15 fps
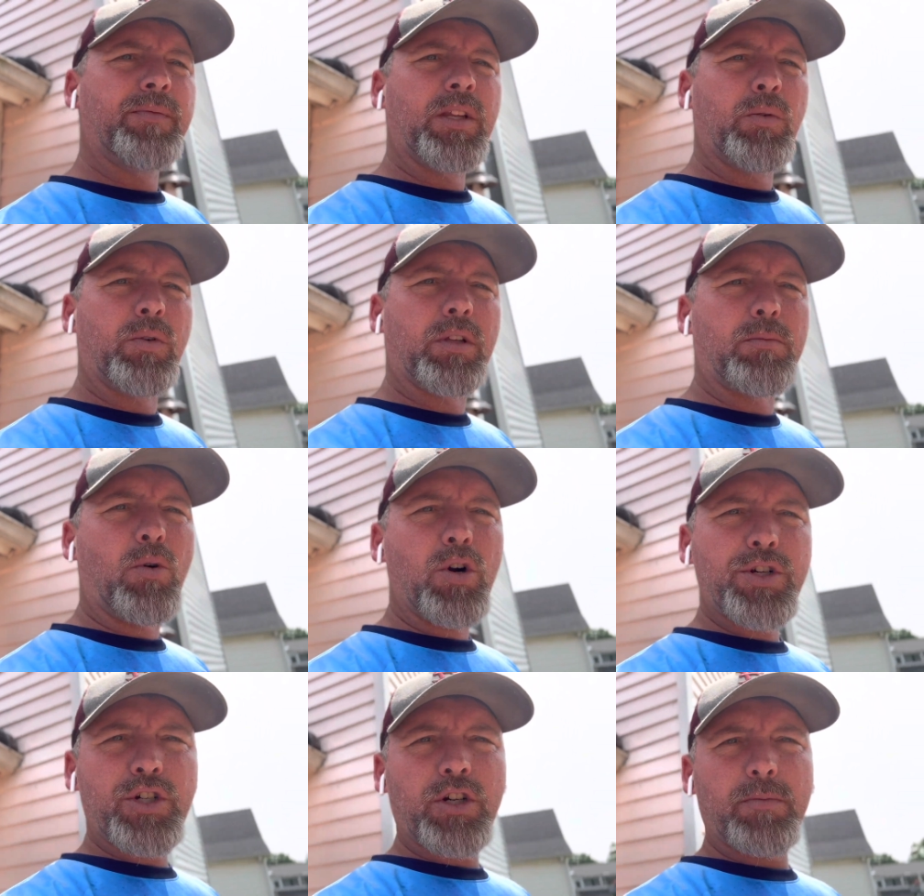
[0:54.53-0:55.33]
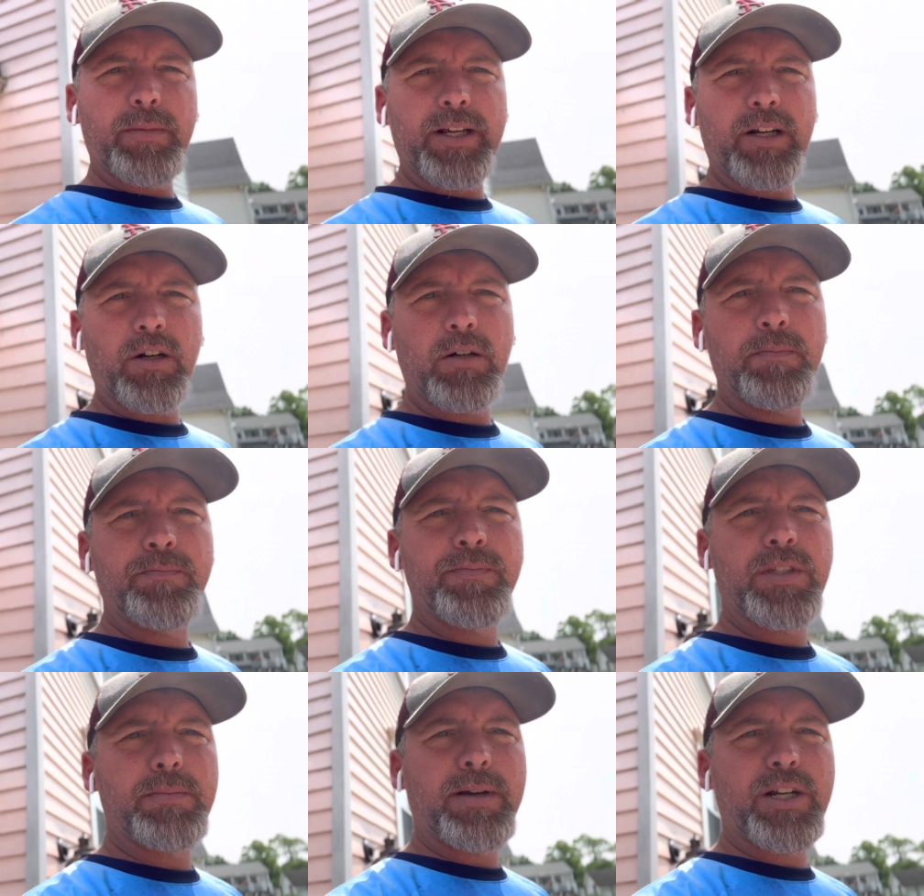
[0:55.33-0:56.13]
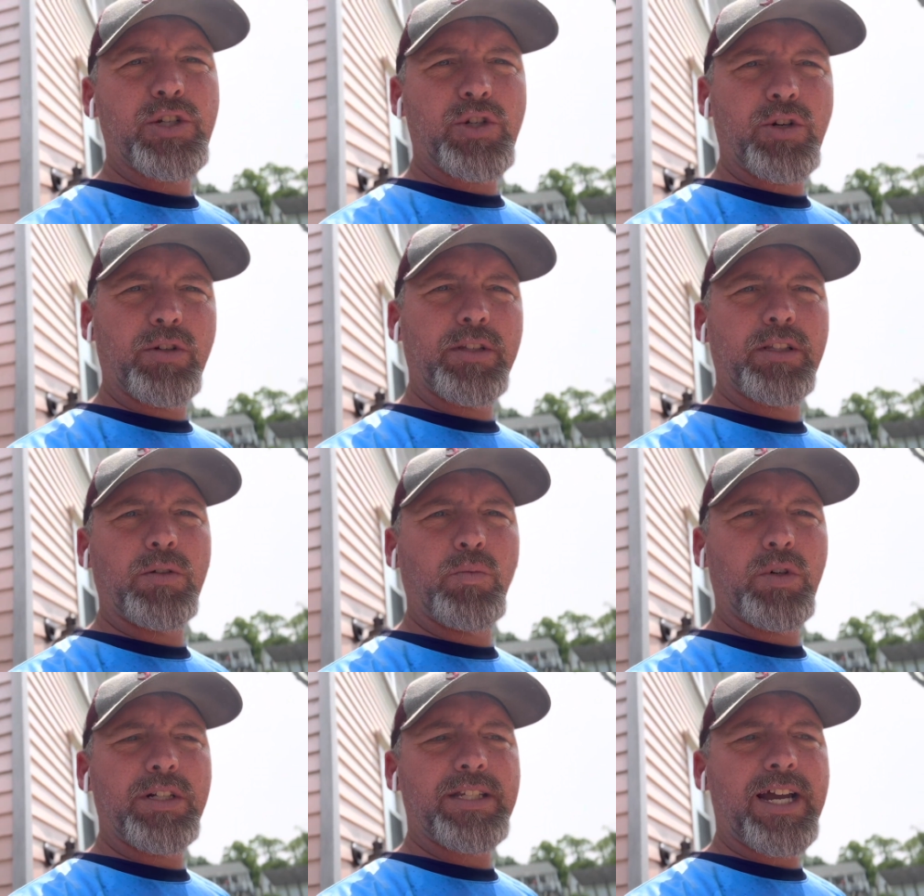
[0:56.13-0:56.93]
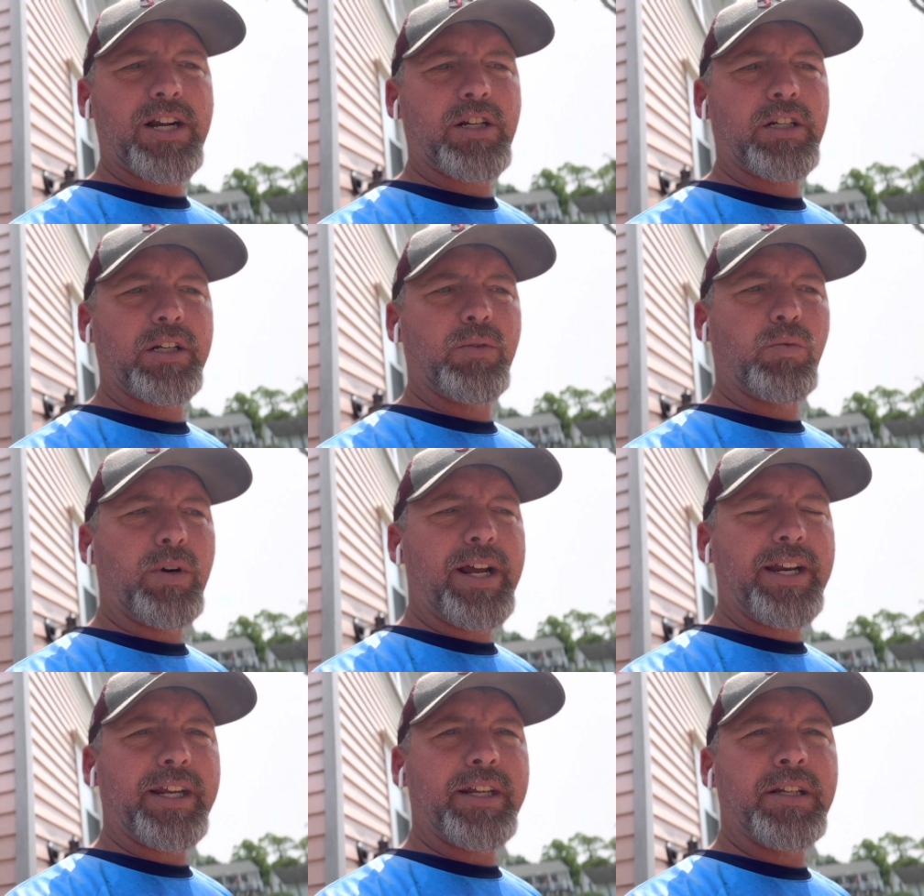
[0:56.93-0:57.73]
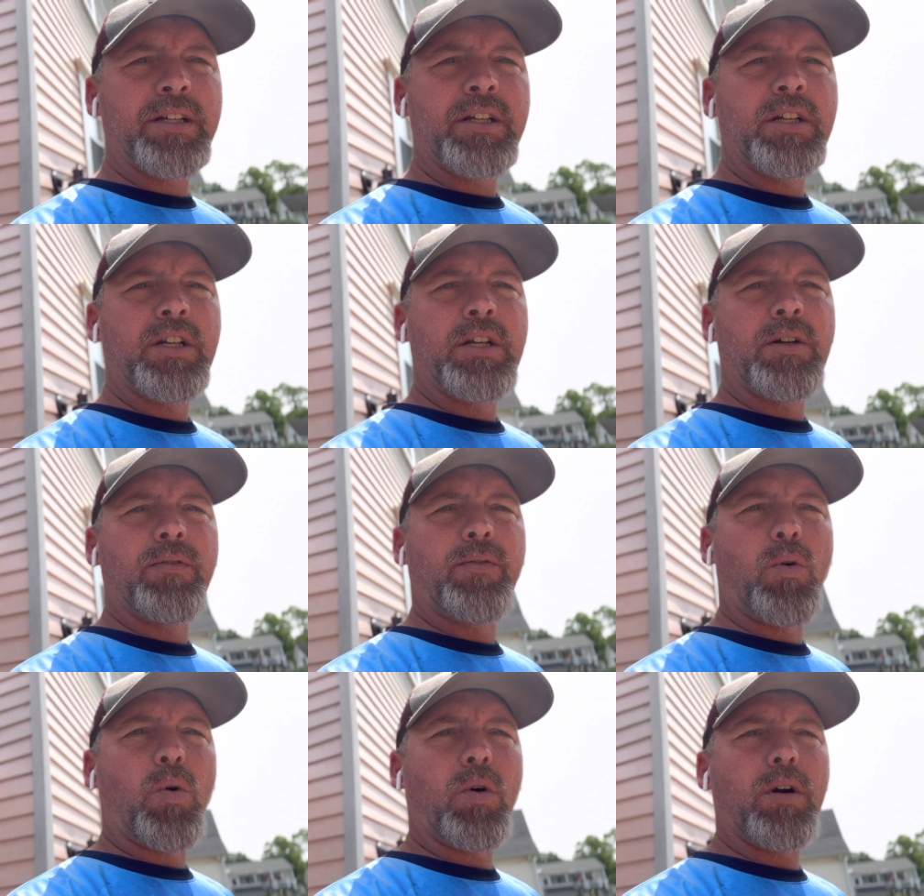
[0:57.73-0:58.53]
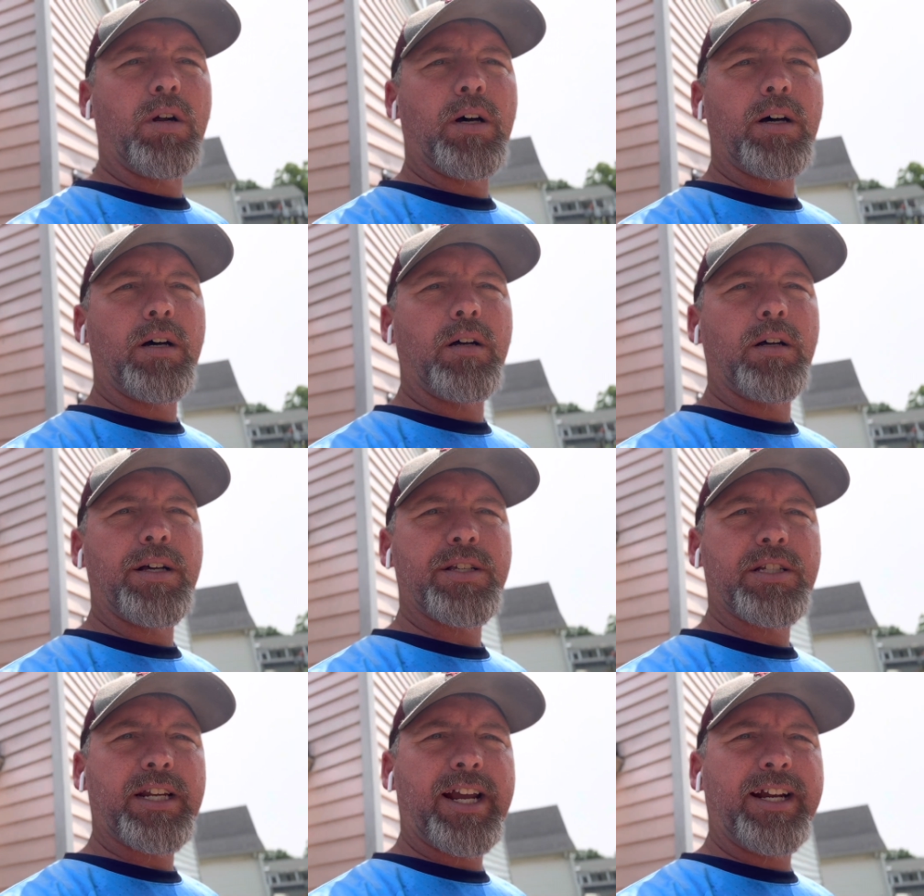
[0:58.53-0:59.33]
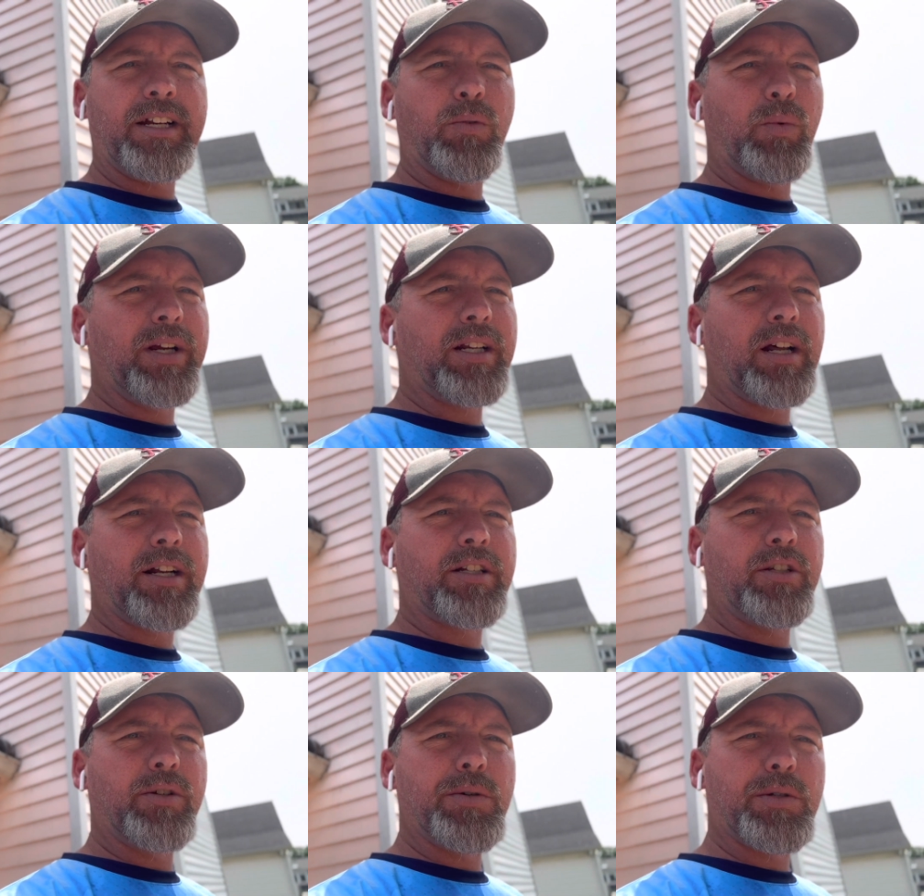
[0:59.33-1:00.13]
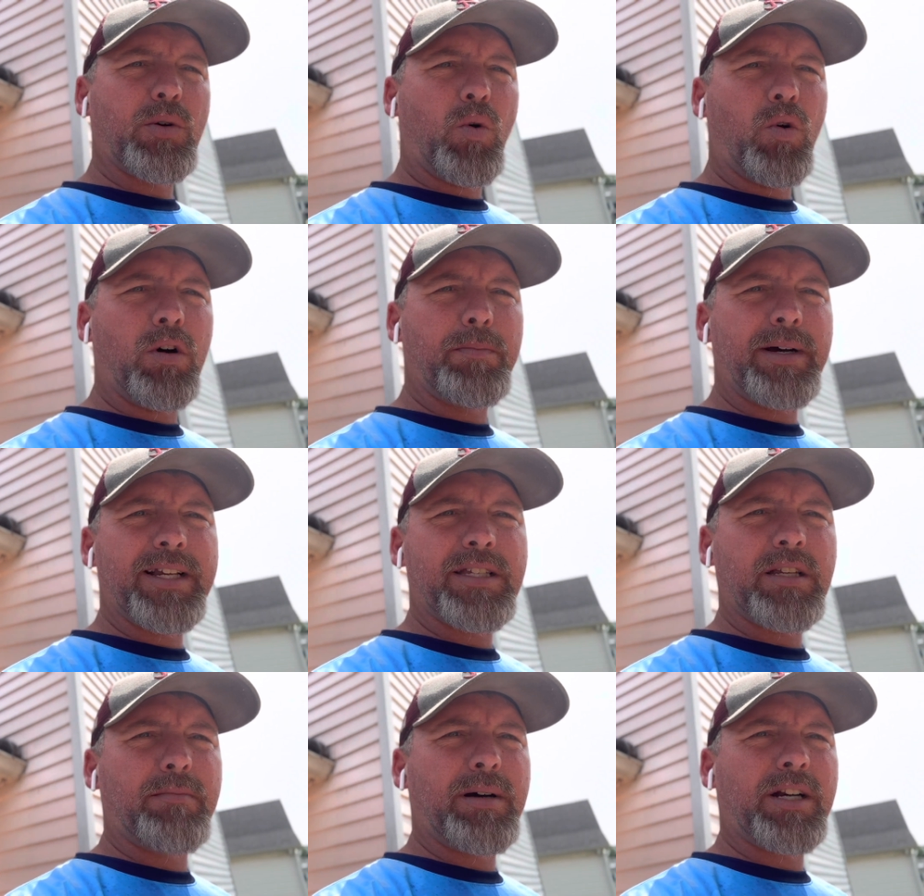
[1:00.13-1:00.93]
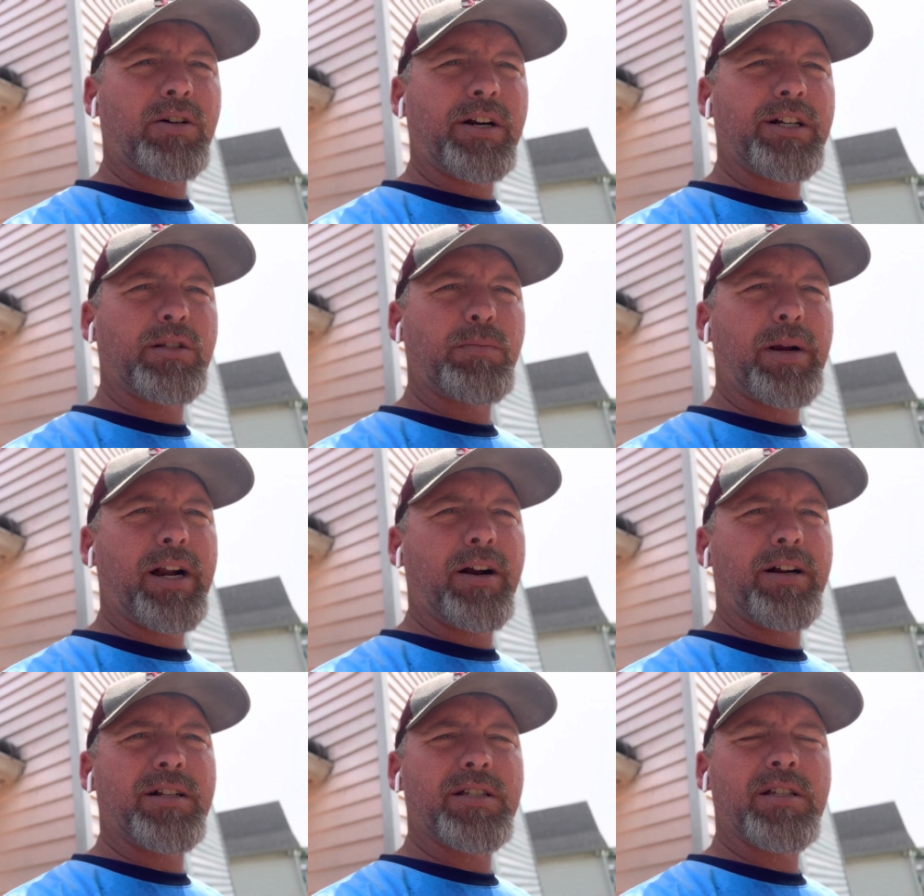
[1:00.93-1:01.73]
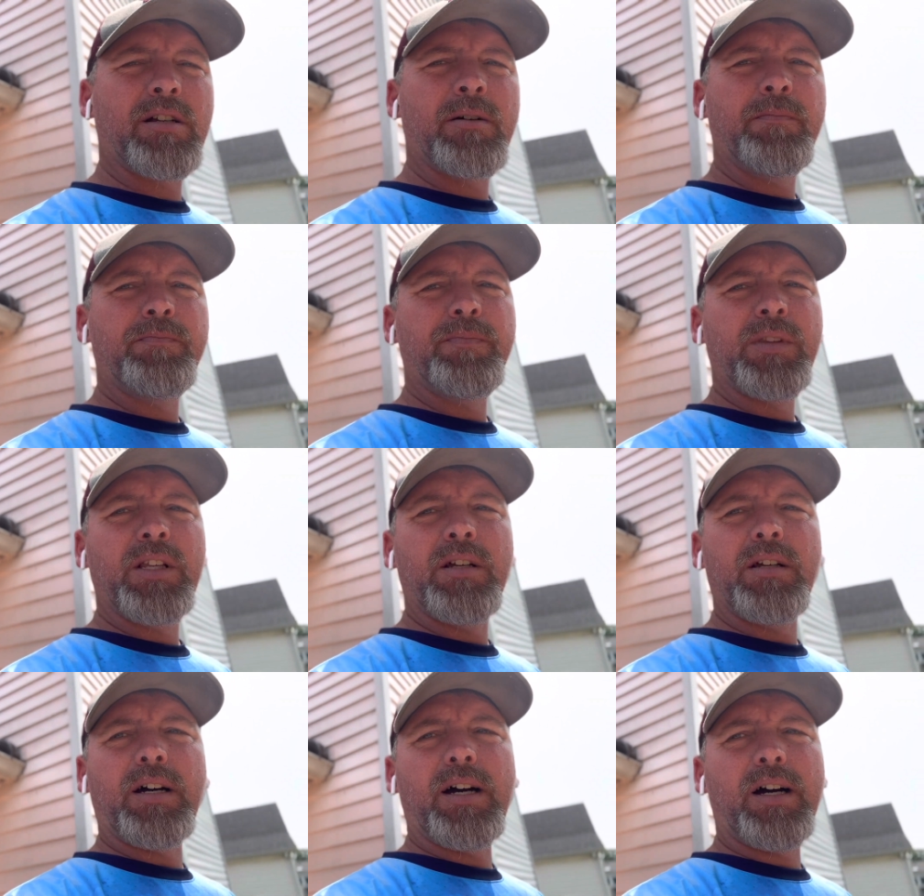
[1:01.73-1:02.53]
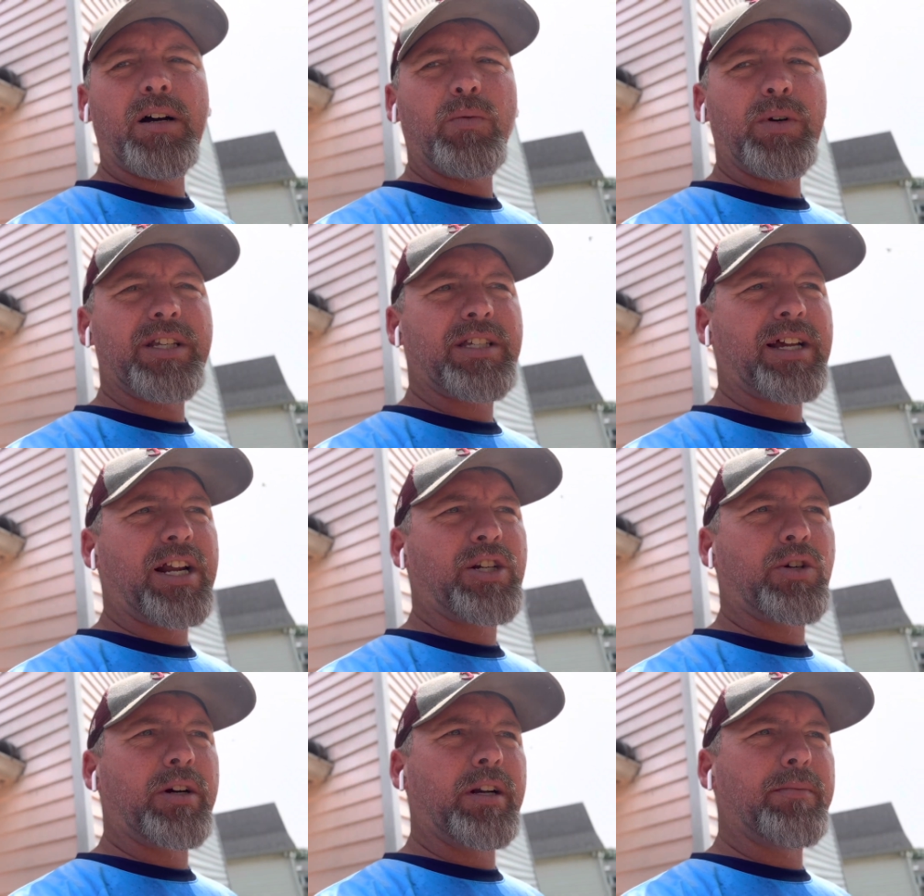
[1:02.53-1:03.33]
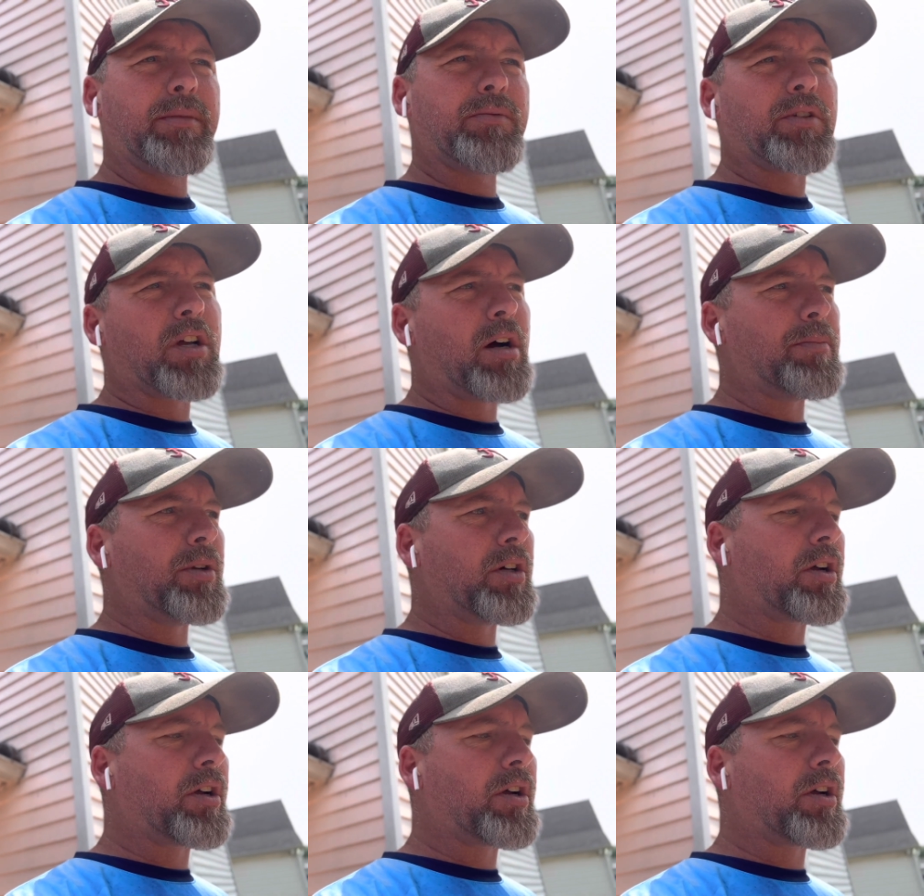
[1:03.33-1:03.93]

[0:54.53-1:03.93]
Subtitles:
with a moisture meter to make sure that the wood is actually ready for a stain. We like to use oil-based semi-transparents. We saturate them with a couple of